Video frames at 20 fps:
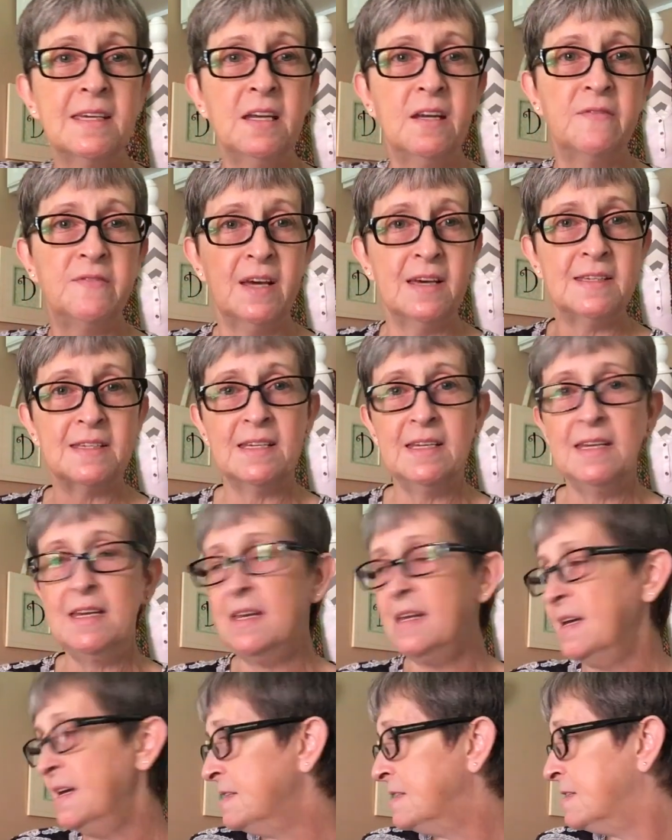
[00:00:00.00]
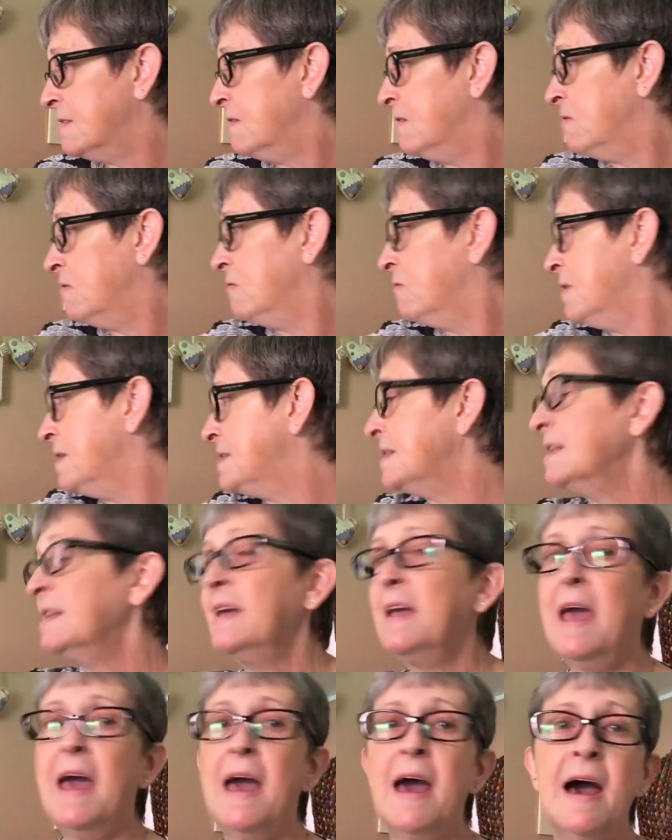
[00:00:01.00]
of Tuscan Knits
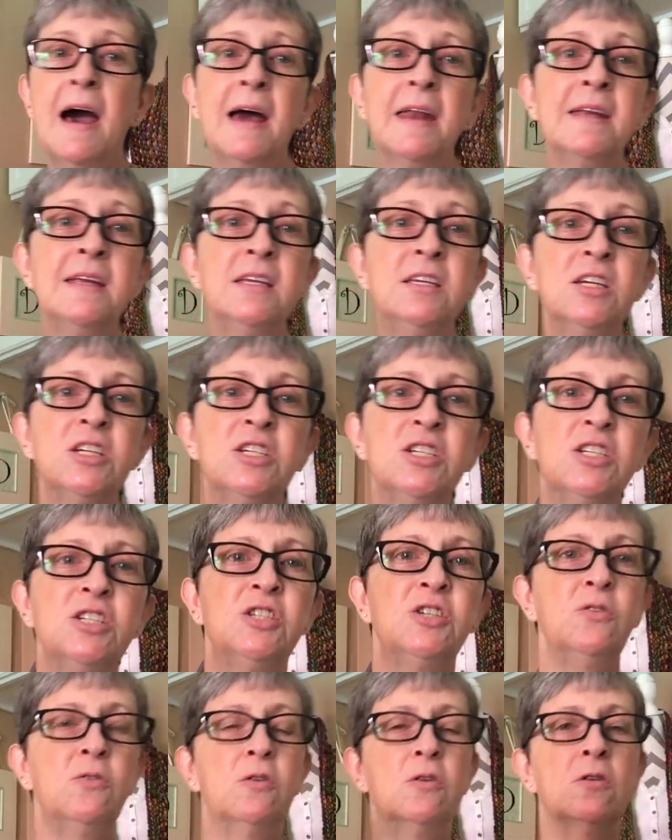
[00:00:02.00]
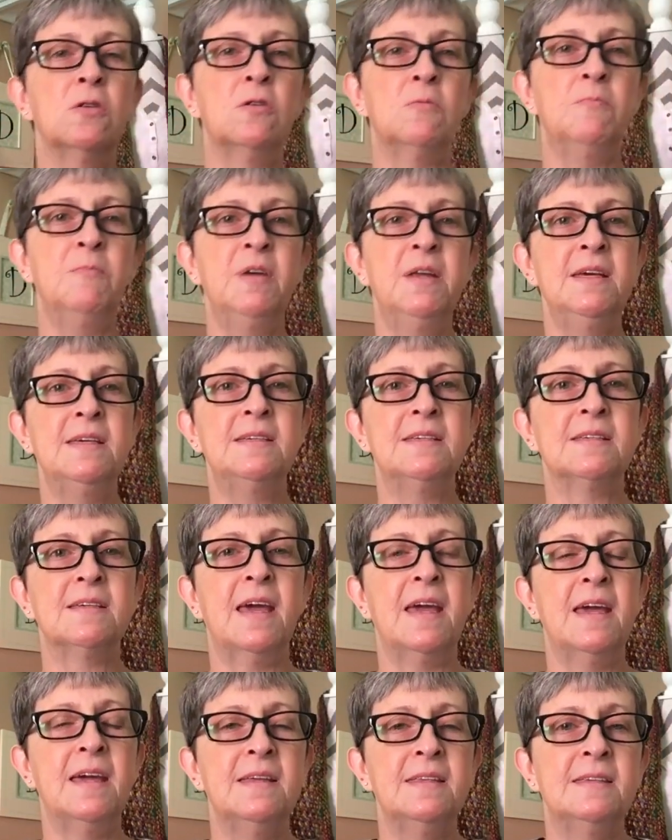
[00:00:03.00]
recently had, in addition to her mini
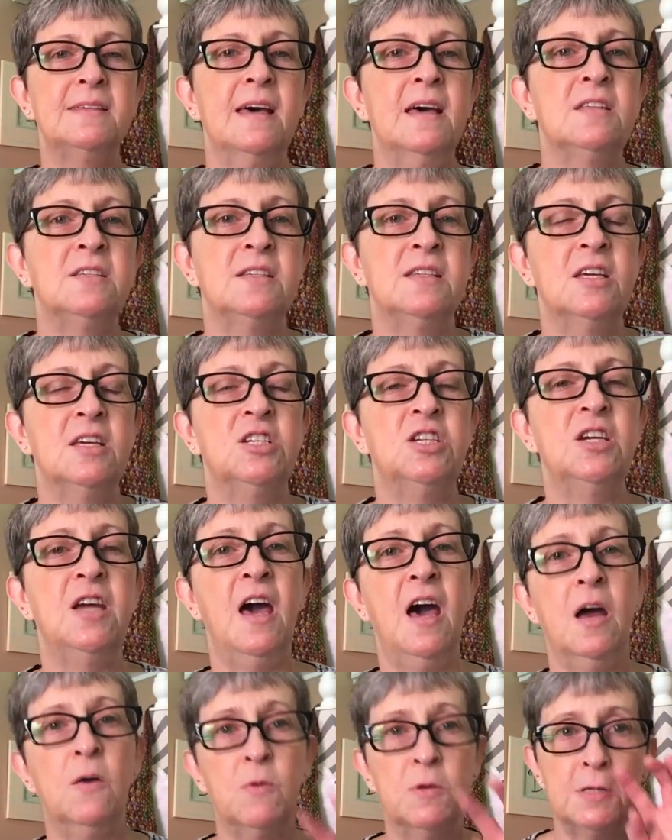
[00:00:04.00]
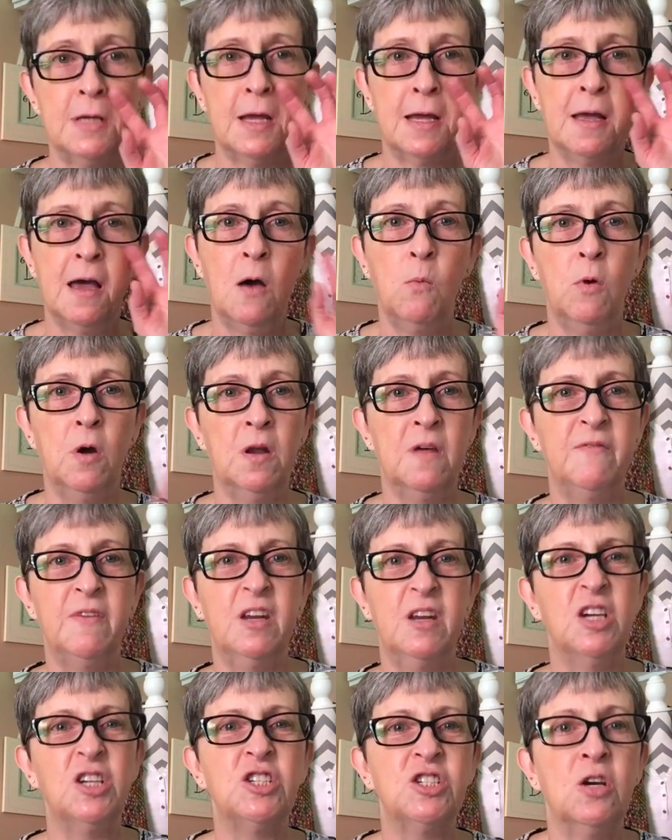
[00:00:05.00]
skein sets that she had, which I got one of and
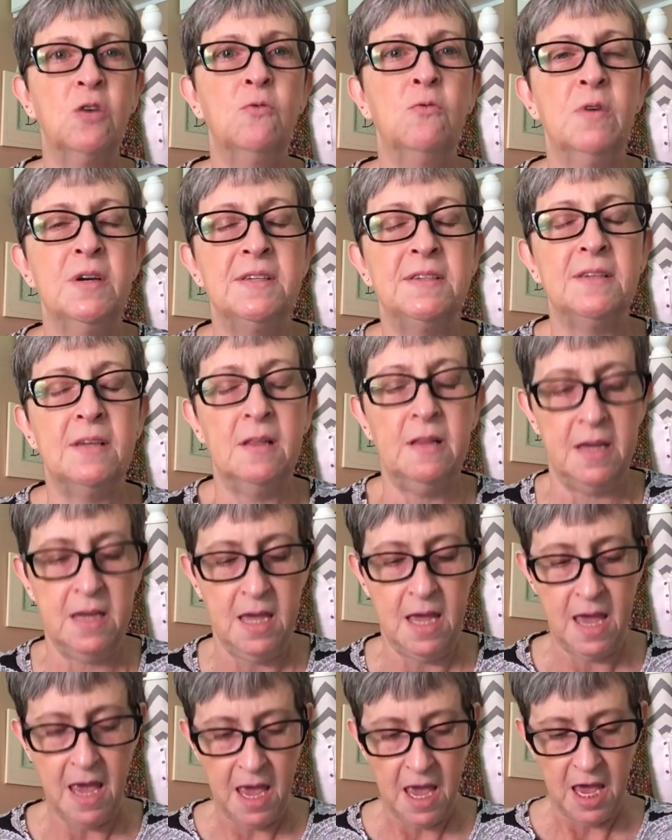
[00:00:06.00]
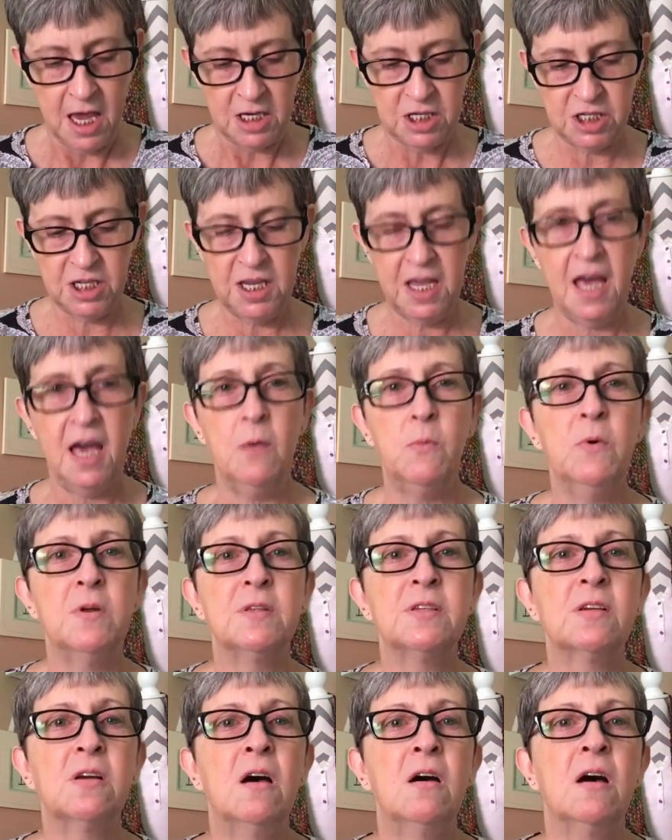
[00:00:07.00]
I showed recently, she had
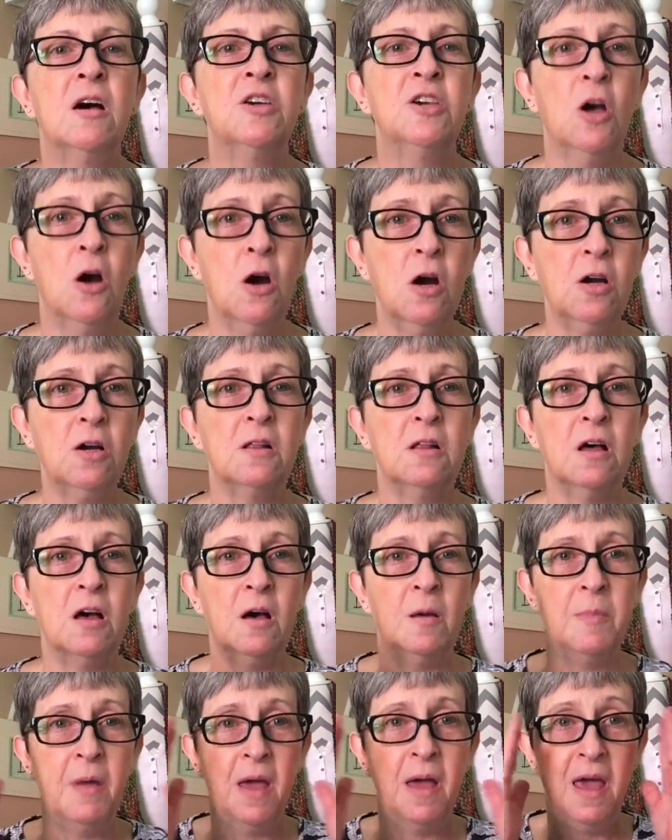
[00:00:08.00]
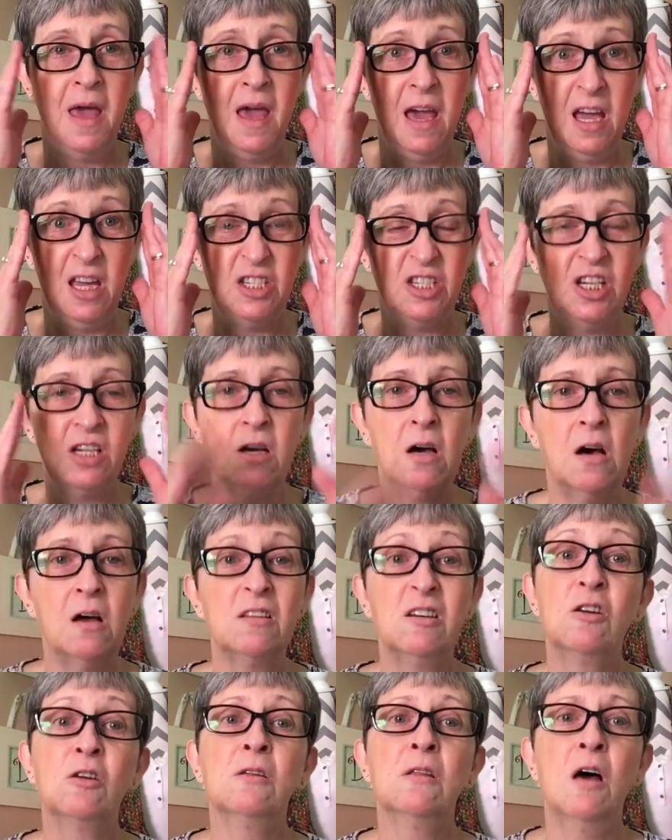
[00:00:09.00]
what's a yarn club, and she called
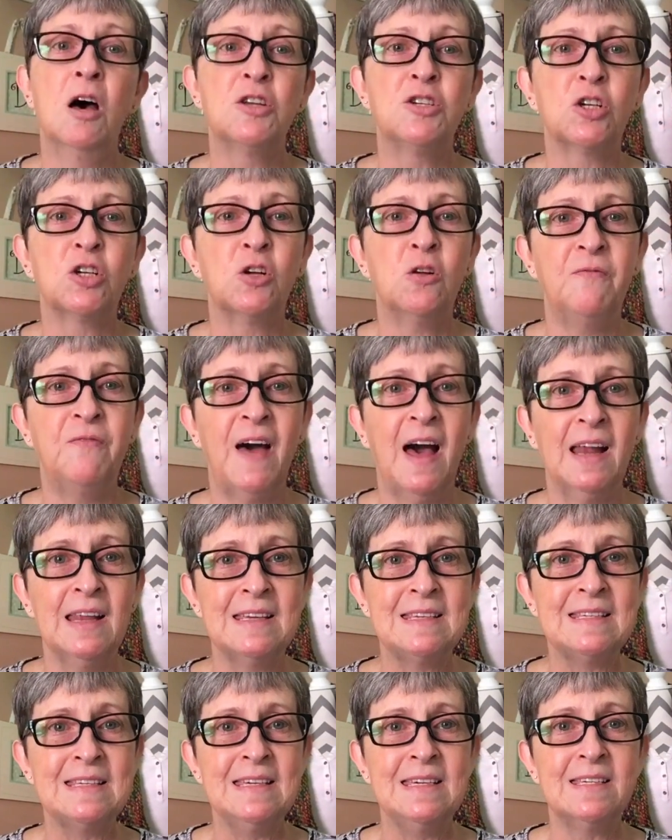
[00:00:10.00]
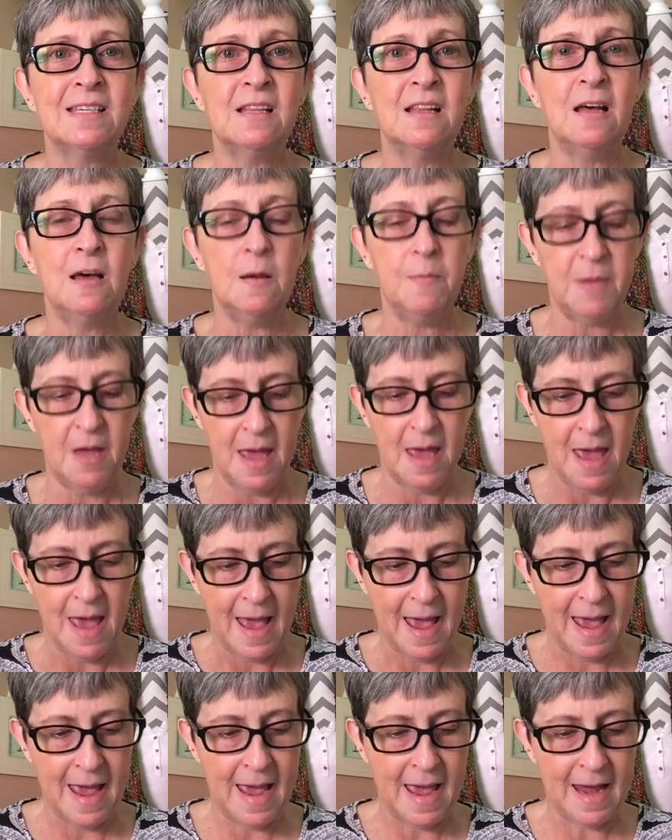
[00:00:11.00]
it her Logical Fallacies Club.
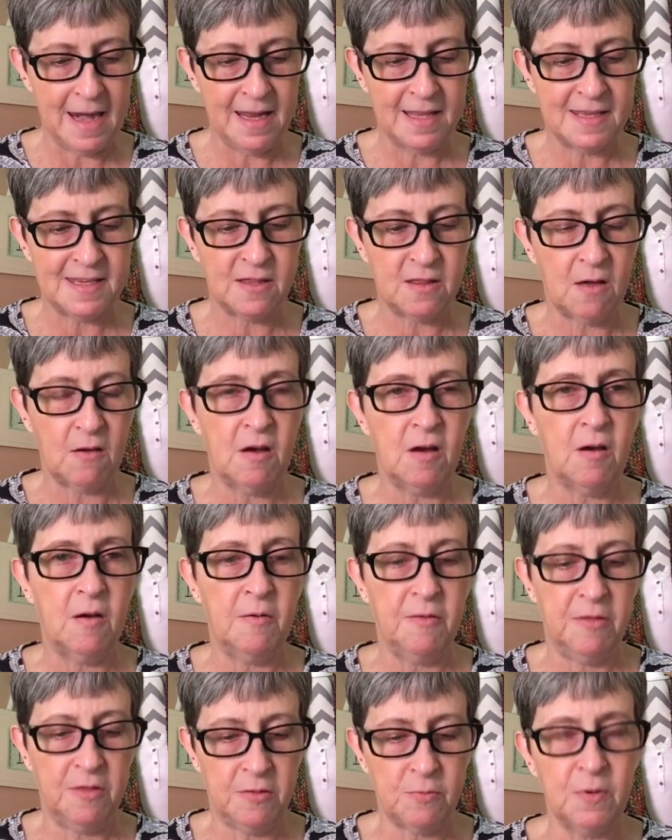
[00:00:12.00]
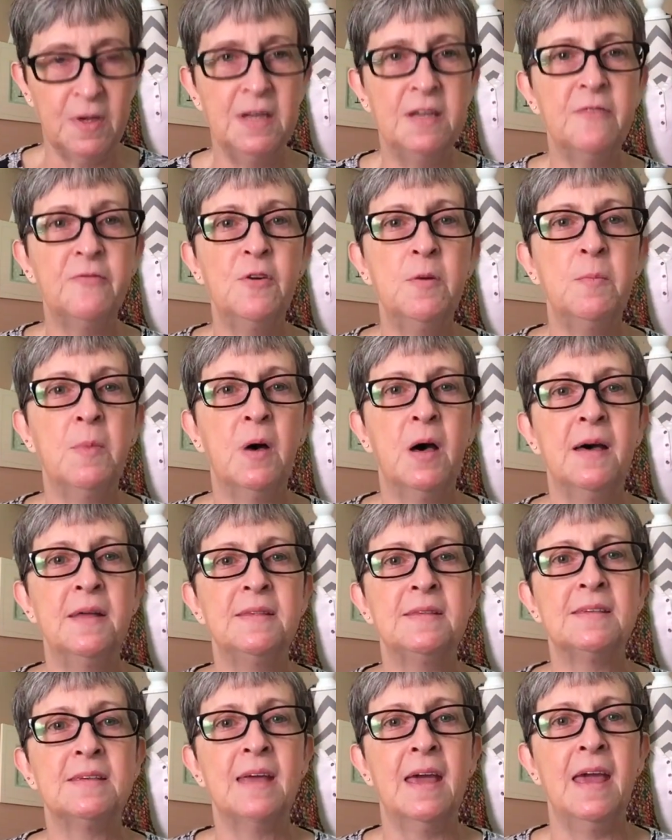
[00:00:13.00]
And it's 3 different
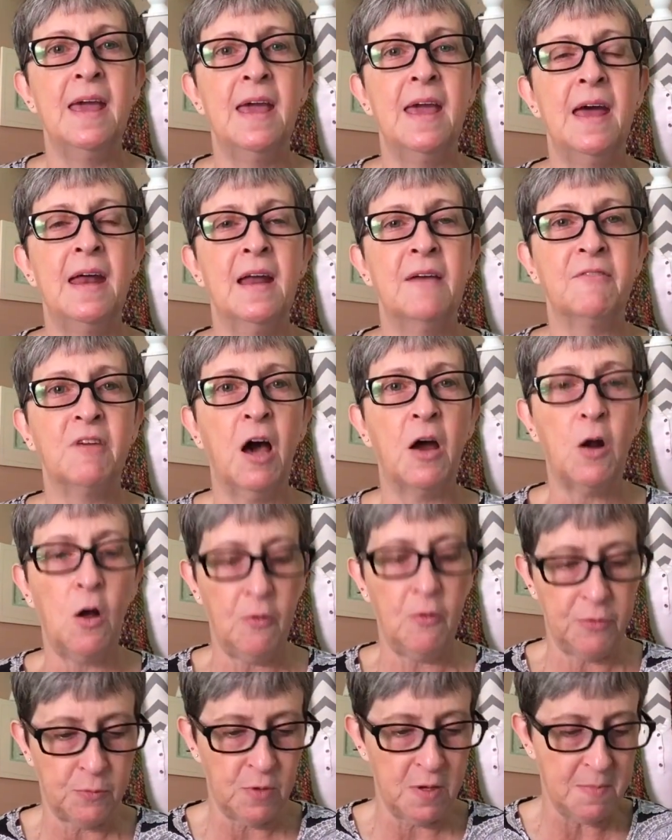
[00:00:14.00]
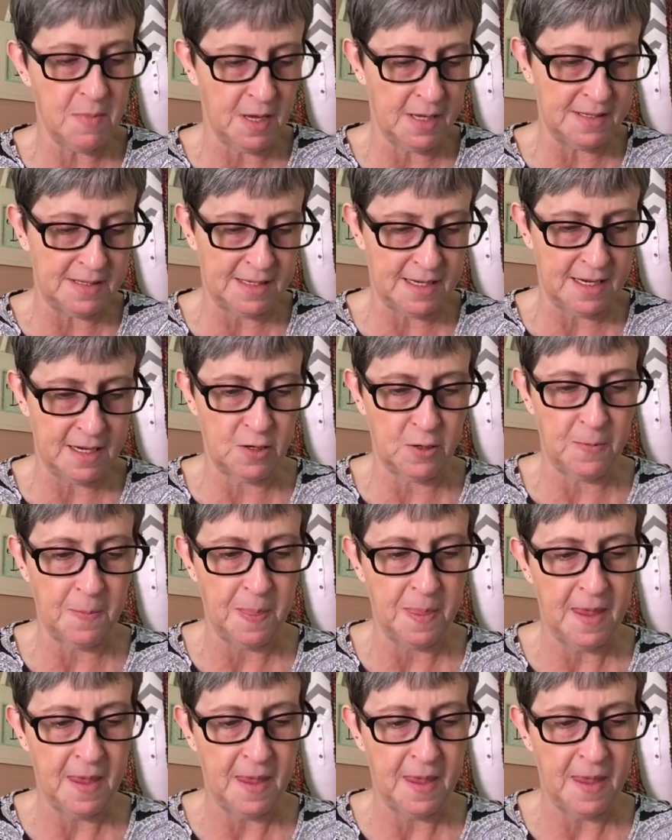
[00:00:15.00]
months, and I've got all 3 months here.